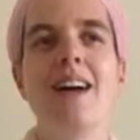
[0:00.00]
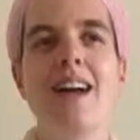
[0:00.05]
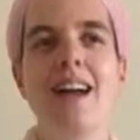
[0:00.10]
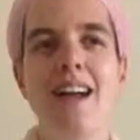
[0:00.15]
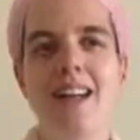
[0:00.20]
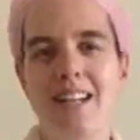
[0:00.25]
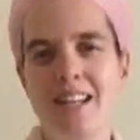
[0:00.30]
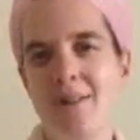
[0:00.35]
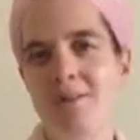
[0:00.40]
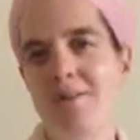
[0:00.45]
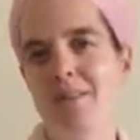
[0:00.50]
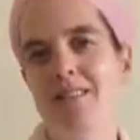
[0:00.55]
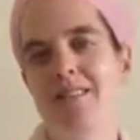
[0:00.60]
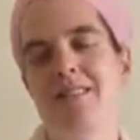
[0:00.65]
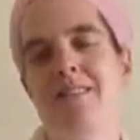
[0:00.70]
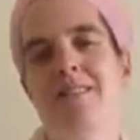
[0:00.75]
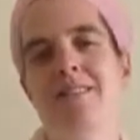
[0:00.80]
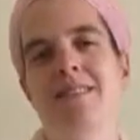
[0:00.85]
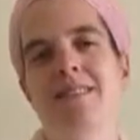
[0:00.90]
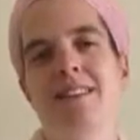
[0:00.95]

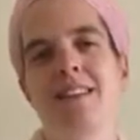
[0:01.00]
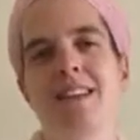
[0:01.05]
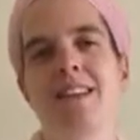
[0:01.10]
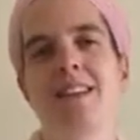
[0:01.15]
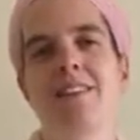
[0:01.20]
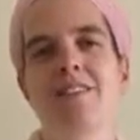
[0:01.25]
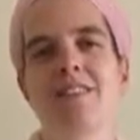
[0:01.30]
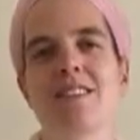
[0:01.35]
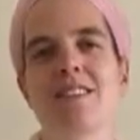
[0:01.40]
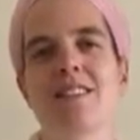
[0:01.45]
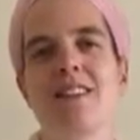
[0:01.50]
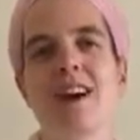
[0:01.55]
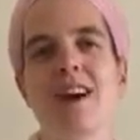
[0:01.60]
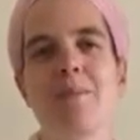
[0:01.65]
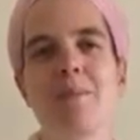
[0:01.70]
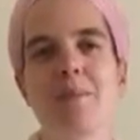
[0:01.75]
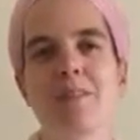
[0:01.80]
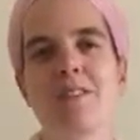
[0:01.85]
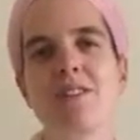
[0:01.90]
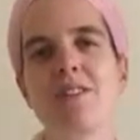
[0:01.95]
Anyone can give us an
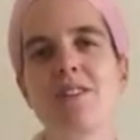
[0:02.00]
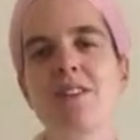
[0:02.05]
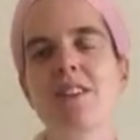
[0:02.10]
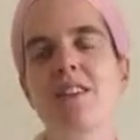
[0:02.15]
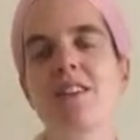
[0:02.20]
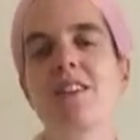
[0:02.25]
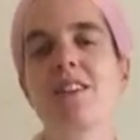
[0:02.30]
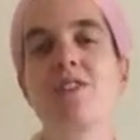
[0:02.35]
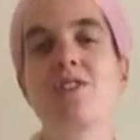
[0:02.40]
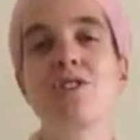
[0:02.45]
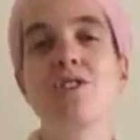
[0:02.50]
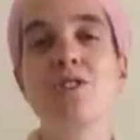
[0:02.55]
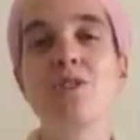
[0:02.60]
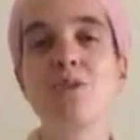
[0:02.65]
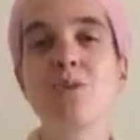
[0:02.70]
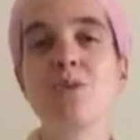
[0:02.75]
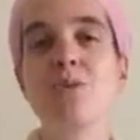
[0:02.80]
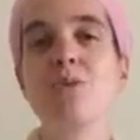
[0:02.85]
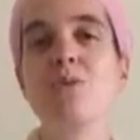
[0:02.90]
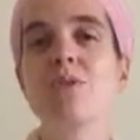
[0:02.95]
opportunity to
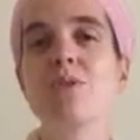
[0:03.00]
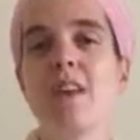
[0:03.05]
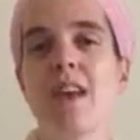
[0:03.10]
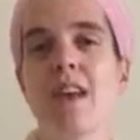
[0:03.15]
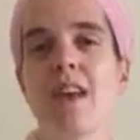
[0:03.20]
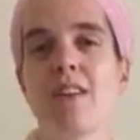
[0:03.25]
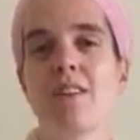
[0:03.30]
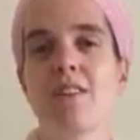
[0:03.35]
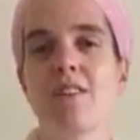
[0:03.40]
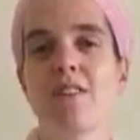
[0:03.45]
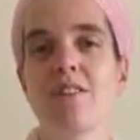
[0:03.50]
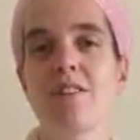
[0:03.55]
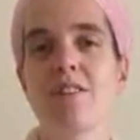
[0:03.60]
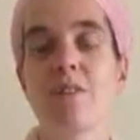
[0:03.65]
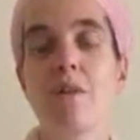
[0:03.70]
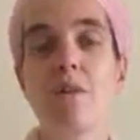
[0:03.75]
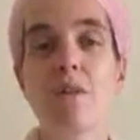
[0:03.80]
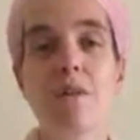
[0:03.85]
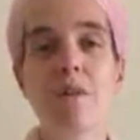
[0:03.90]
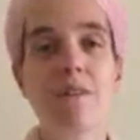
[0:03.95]
choose anger,
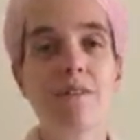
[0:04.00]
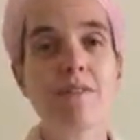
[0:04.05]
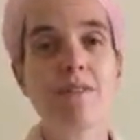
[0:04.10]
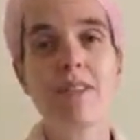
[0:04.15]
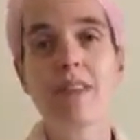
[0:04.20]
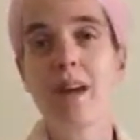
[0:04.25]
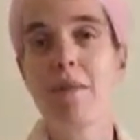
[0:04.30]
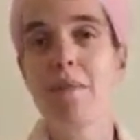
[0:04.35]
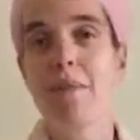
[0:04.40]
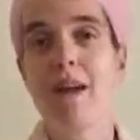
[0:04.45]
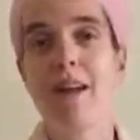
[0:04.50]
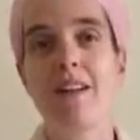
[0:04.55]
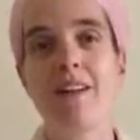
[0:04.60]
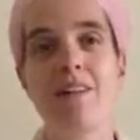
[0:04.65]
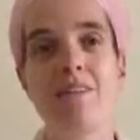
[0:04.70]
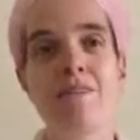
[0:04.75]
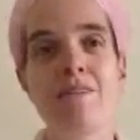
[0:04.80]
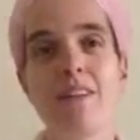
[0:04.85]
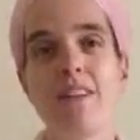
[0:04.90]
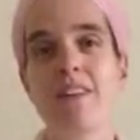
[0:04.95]
or for that
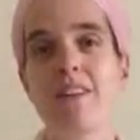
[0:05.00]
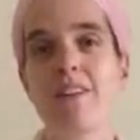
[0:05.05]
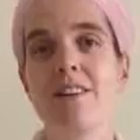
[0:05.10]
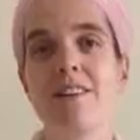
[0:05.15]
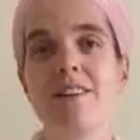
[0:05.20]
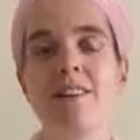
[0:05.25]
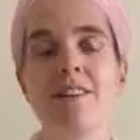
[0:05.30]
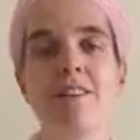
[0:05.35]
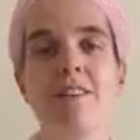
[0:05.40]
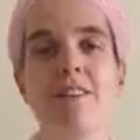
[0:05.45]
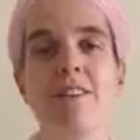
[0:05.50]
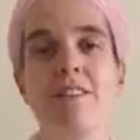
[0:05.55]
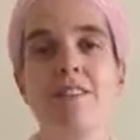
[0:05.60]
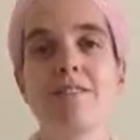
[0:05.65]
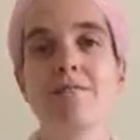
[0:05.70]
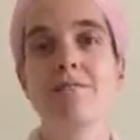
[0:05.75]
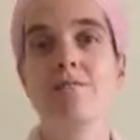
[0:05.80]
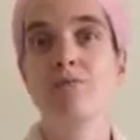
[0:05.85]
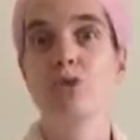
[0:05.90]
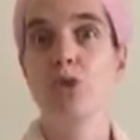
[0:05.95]
matter, fear,
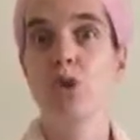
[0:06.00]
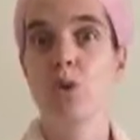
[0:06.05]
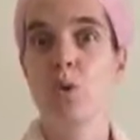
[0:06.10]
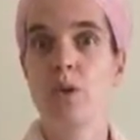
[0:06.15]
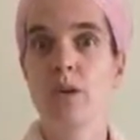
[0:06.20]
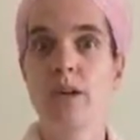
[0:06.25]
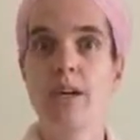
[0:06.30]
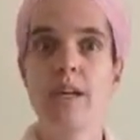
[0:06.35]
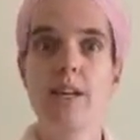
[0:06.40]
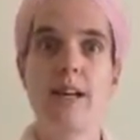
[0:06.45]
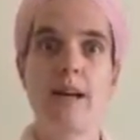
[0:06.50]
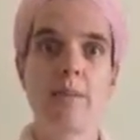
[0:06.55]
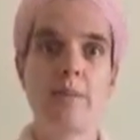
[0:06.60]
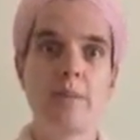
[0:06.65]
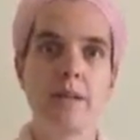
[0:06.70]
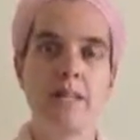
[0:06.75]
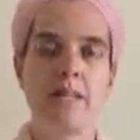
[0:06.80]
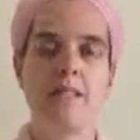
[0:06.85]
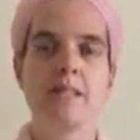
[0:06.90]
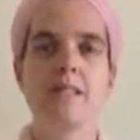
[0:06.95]
joy,
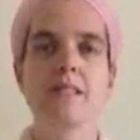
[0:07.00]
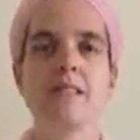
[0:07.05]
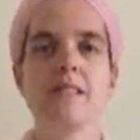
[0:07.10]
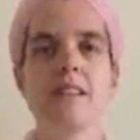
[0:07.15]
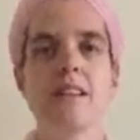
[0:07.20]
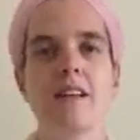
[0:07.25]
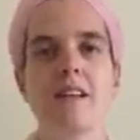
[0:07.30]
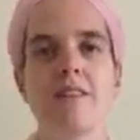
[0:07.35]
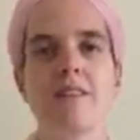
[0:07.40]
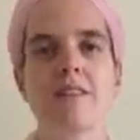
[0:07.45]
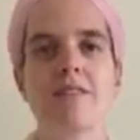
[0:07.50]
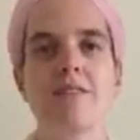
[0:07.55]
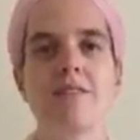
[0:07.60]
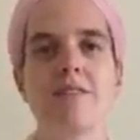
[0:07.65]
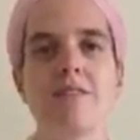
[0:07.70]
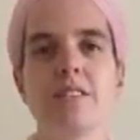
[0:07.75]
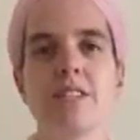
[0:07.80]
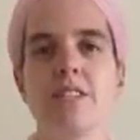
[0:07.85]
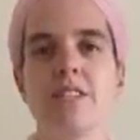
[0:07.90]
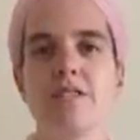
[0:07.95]
happiness, love,
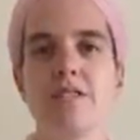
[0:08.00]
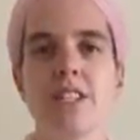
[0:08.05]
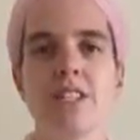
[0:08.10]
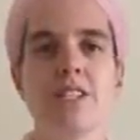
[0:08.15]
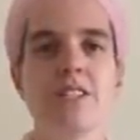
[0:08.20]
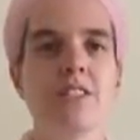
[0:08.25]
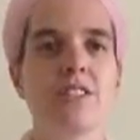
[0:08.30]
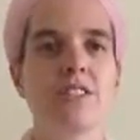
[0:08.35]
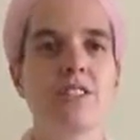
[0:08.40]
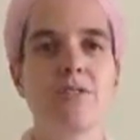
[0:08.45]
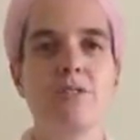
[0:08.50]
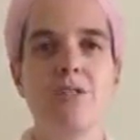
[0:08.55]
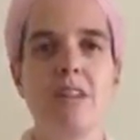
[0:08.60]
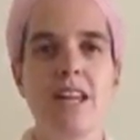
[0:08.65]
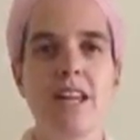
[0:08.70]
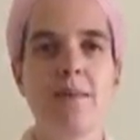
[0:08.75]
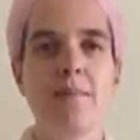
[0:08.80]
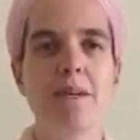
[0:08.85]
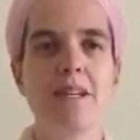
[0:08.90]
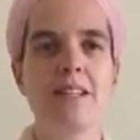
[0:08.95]
frustration, you
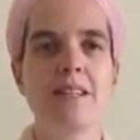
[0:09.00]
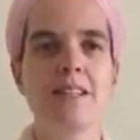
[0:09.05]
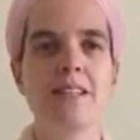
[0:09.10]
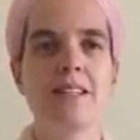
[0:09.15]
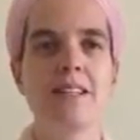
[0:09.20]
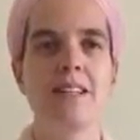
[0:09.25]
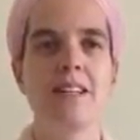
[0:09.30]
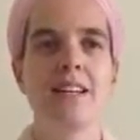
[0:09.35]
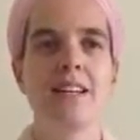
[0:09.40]
name it.